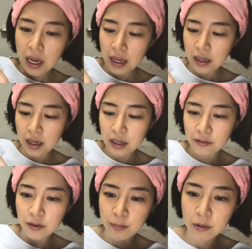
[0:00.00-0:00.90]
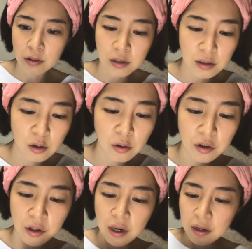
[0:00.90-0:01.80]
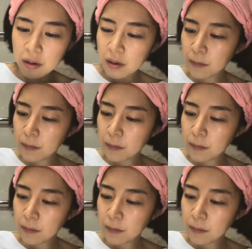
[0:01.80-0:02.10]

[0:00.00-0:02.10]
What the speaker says: And then if you put the toner here,